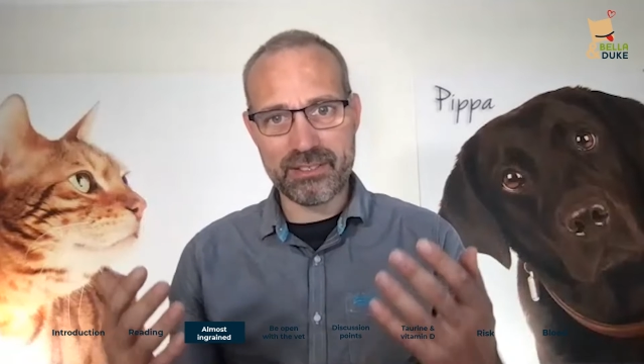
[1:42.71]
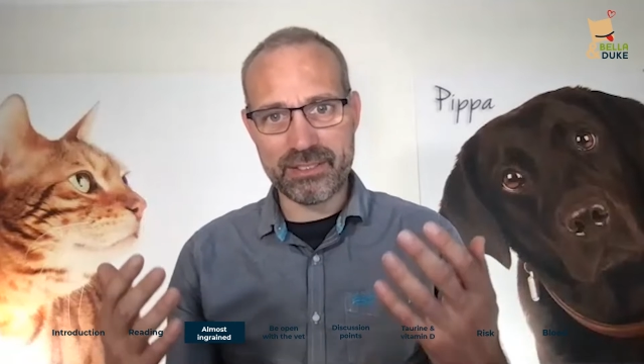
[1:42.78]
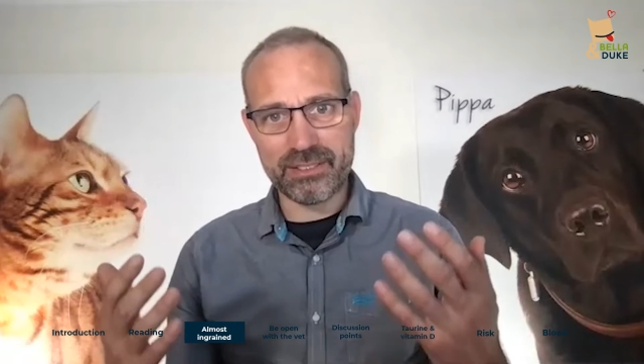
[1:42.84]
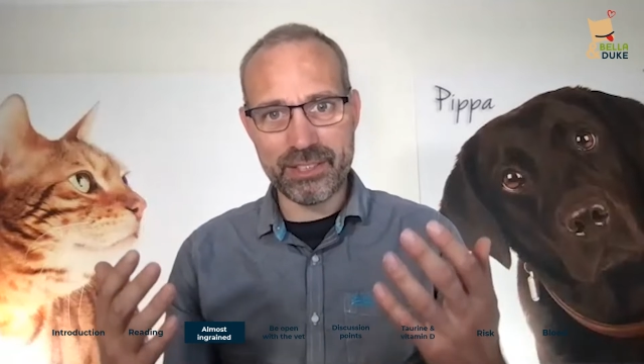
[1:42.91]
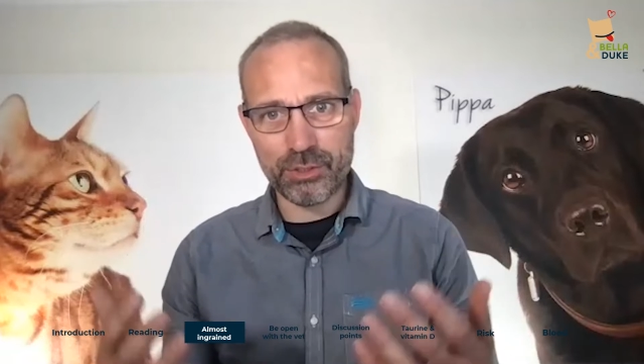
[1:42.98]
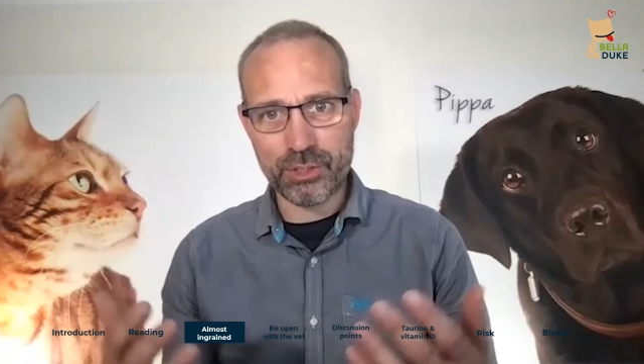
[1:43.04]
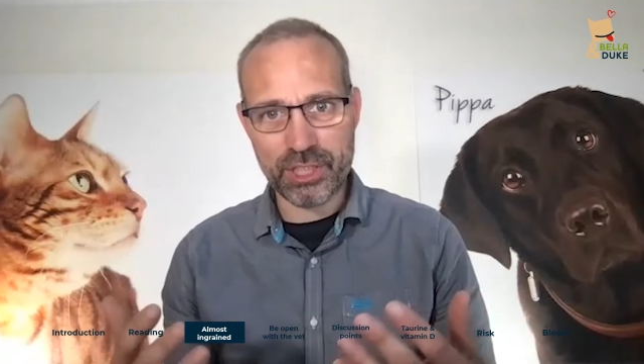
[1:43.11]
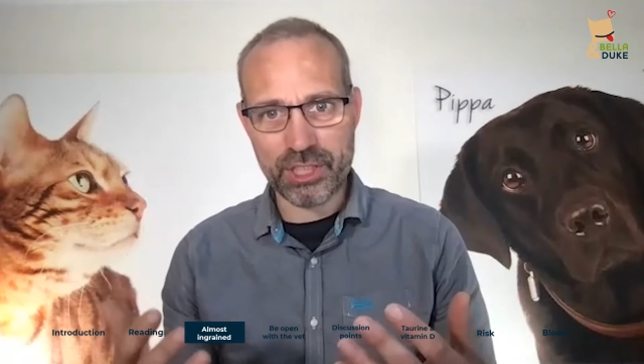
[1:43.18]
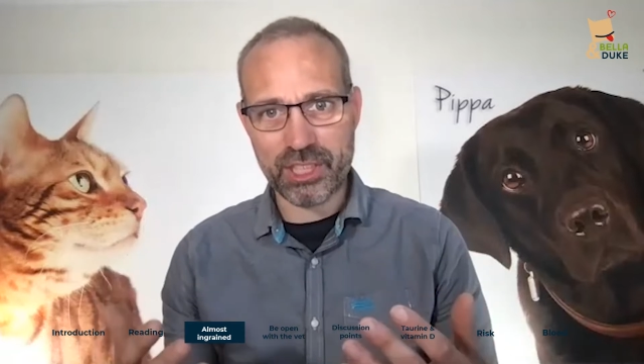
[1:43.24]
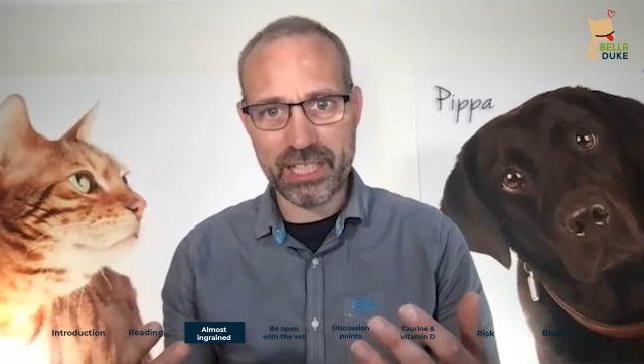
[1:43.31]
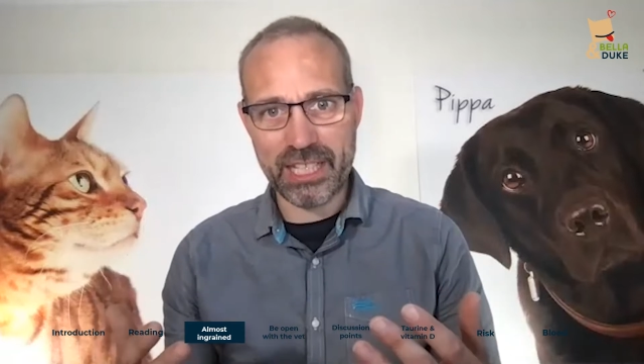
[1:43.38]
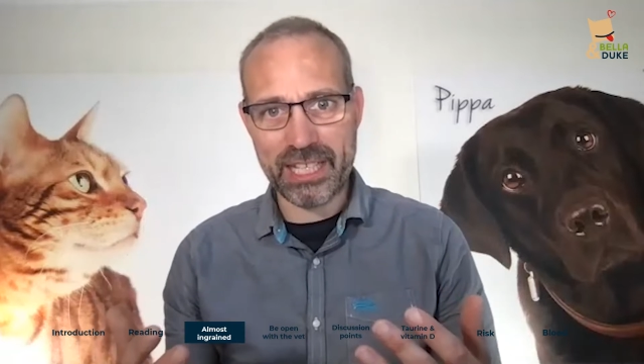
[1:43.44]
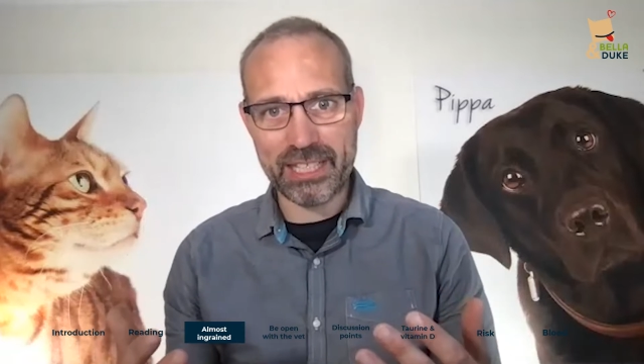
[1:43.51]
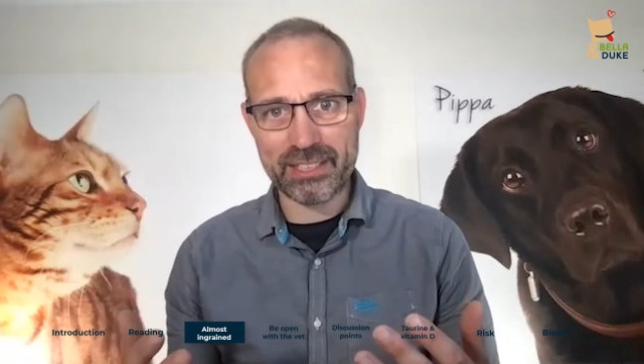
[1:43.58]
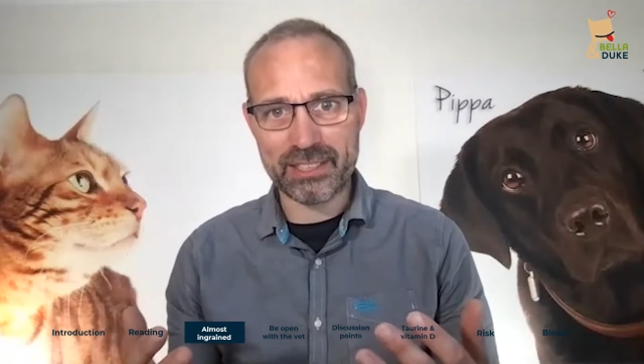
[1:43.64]
nutrition
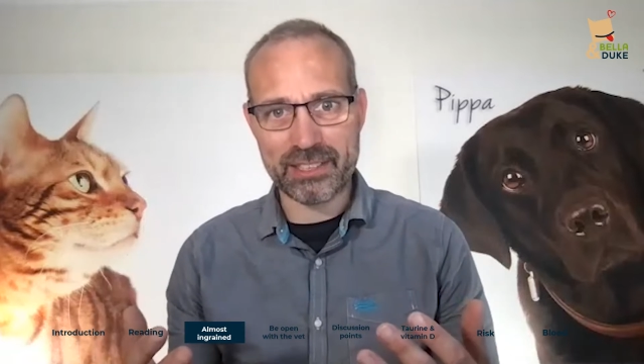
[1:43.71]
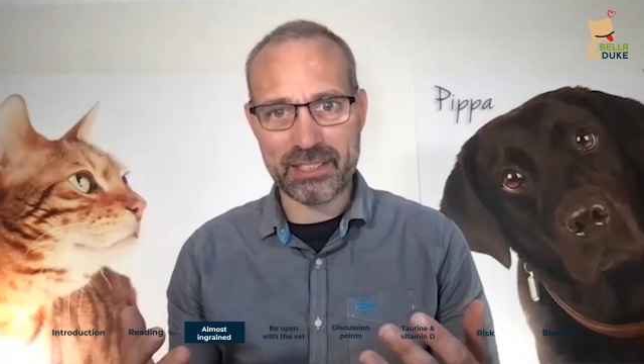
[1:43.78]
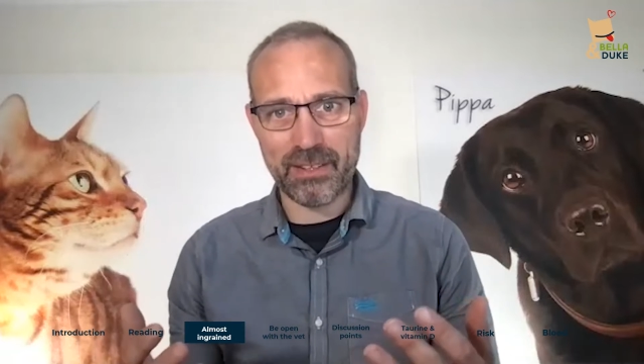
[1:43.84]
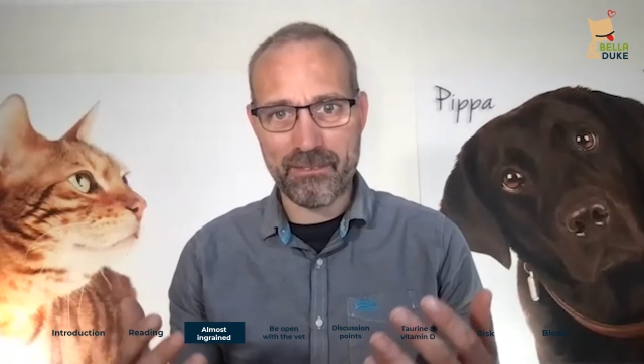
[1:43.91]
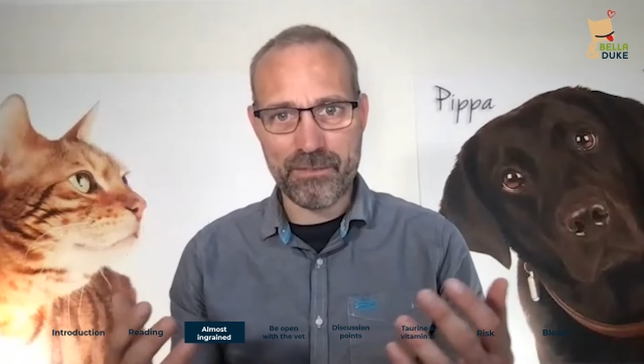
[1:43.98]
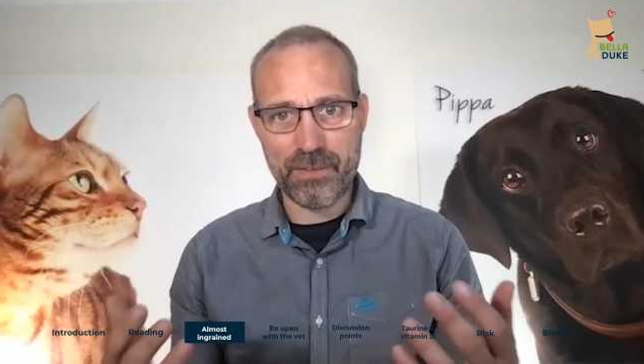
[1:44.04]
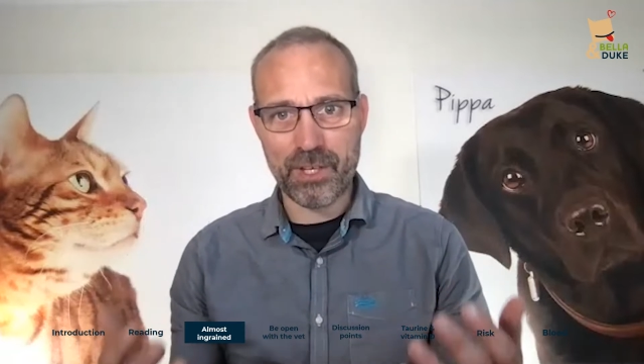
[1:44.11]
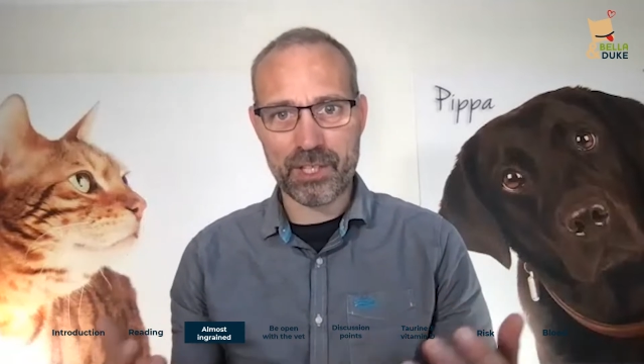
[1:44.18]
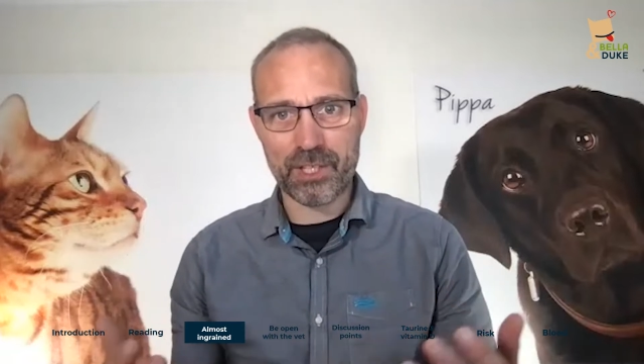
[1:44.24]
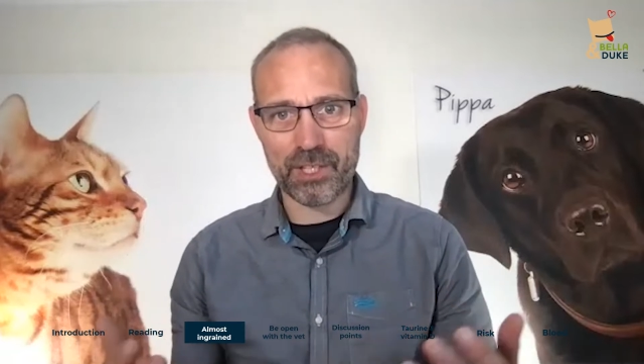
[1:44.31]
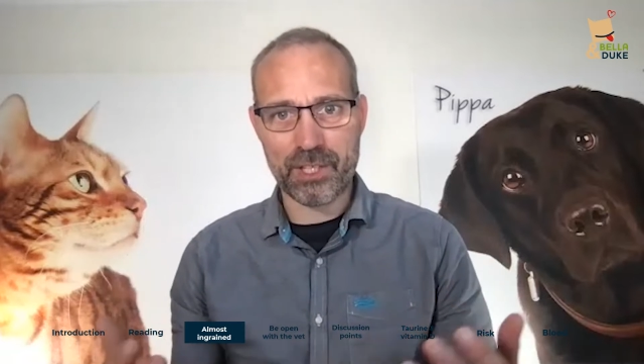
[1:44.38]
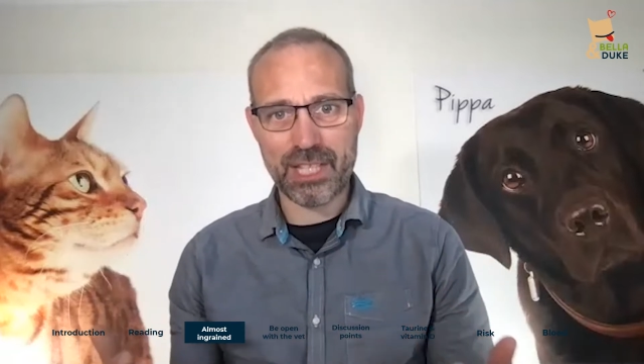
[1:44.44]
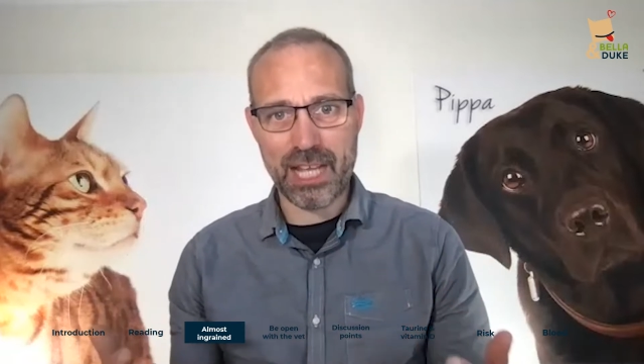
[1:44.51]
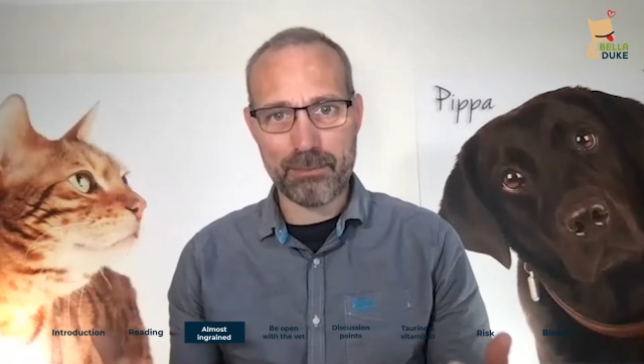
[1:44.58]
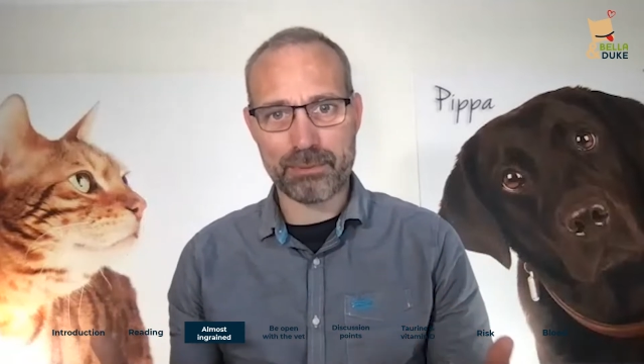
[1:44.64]
is the first
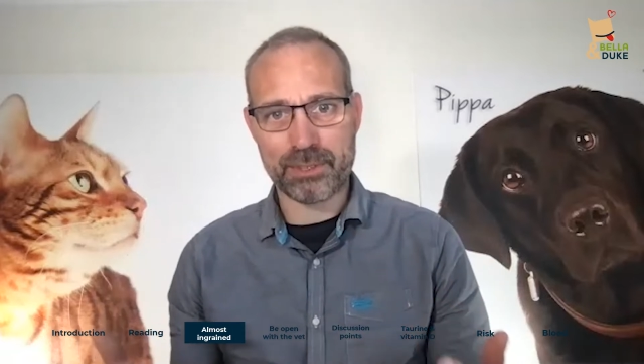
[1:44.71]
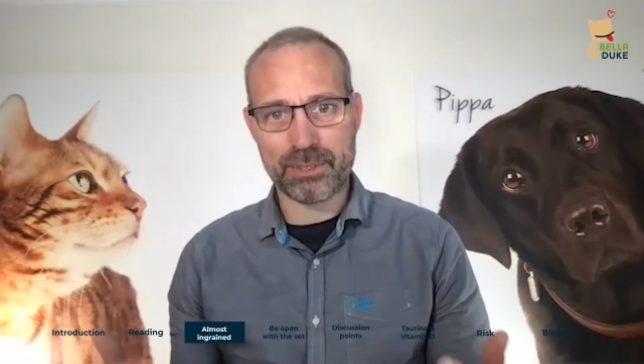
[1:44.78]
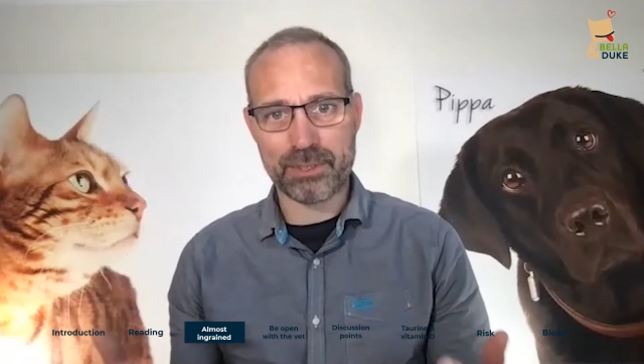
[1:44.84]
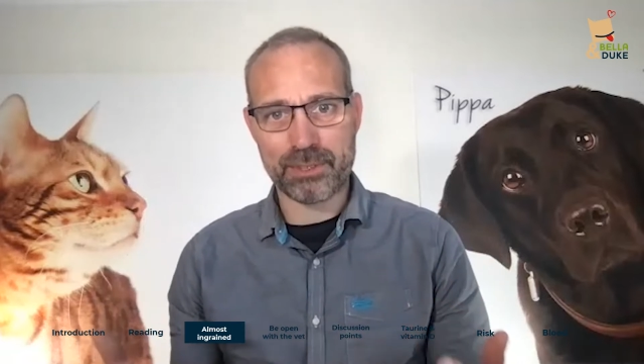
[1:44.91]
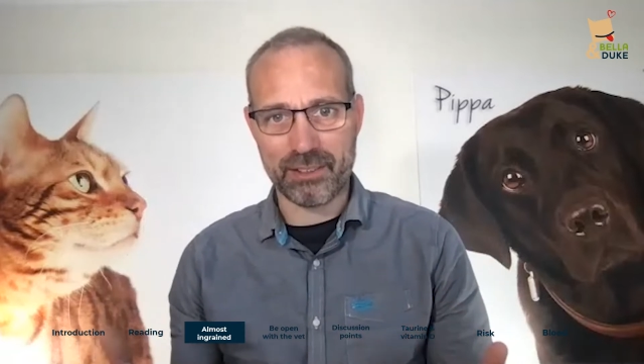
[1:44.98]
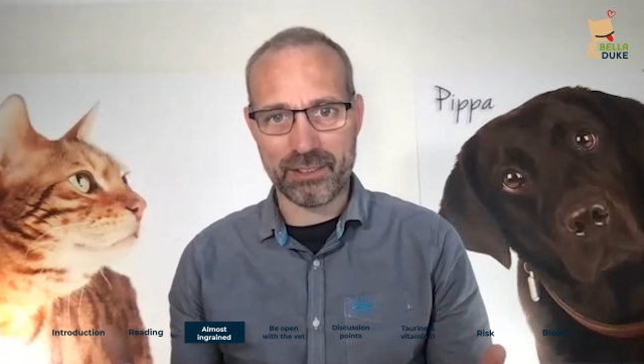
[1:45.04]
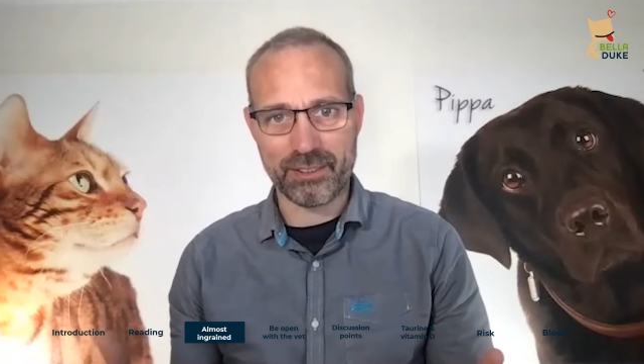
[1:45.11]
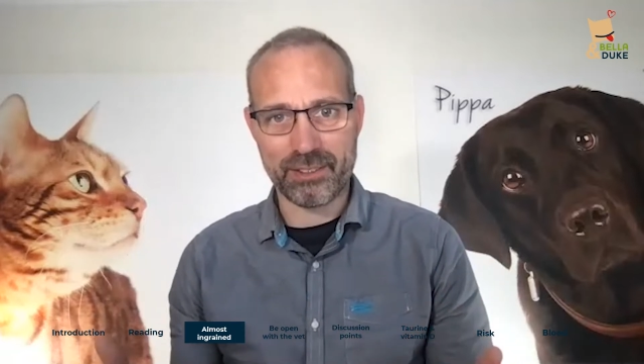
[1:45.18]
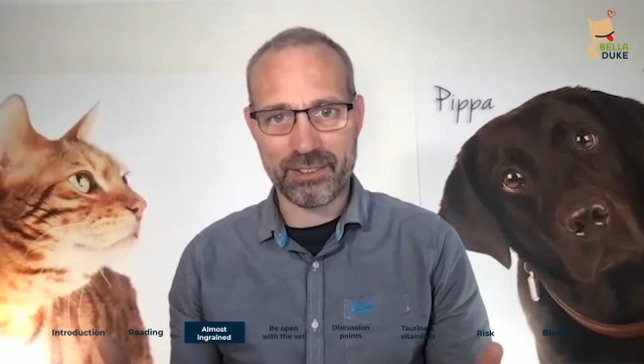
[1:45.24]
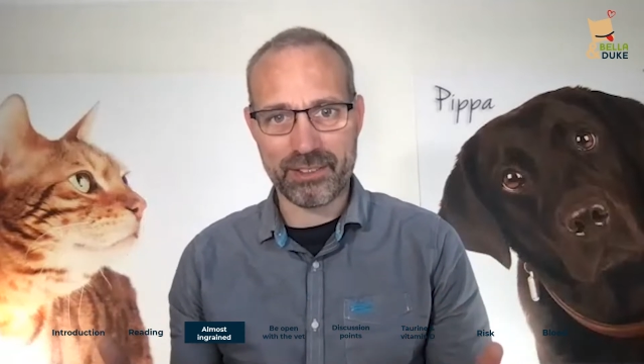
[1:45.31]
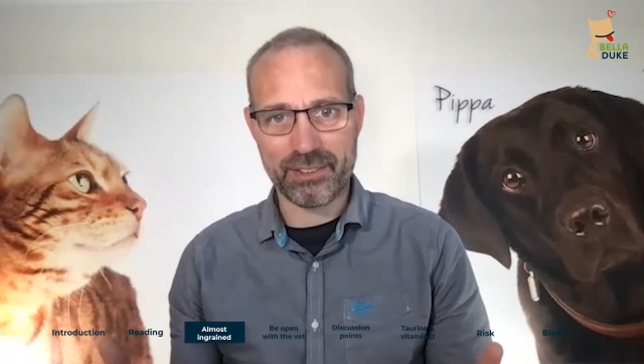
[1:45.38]
step to health.